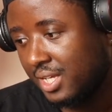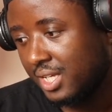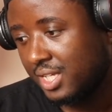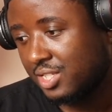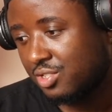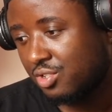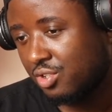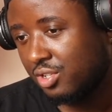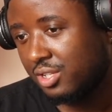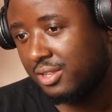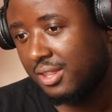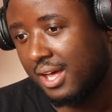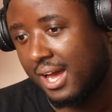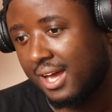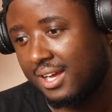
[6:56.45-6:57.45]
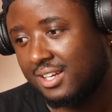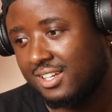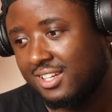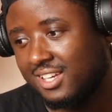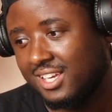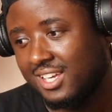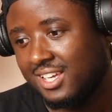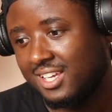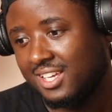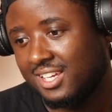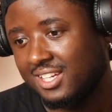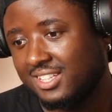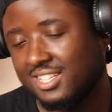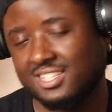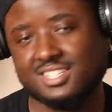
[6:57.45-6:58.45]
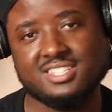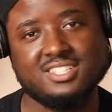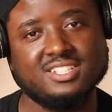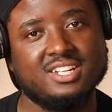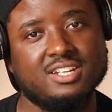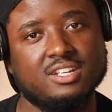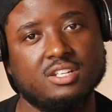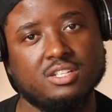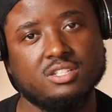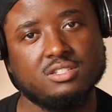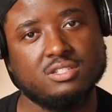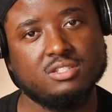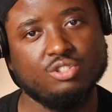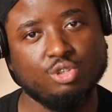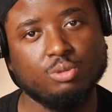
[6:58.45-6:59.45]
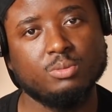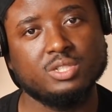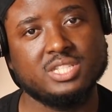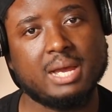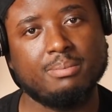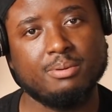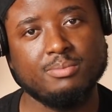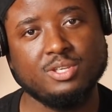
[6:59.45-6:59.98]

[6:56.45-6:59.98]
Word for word: It's good that this isn't a normal type of